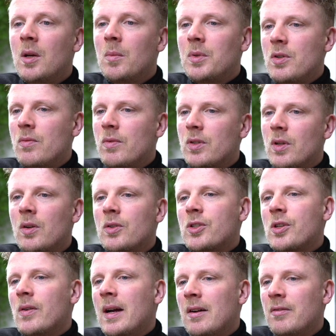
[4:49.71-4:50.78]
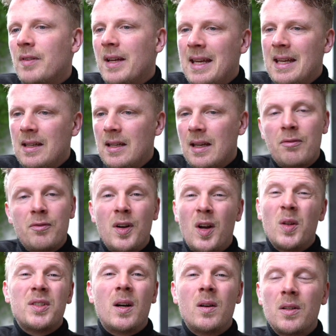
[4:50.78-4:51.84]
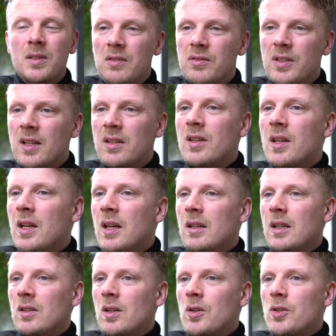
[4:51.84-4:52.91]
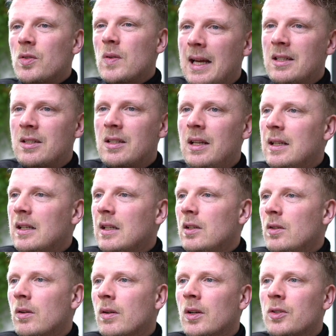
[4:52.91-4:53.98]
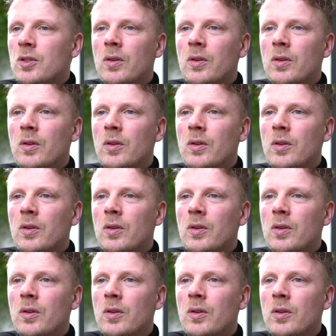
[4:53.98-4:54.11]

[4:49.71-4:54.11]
but you would also have a, a file download event that also has the link URL.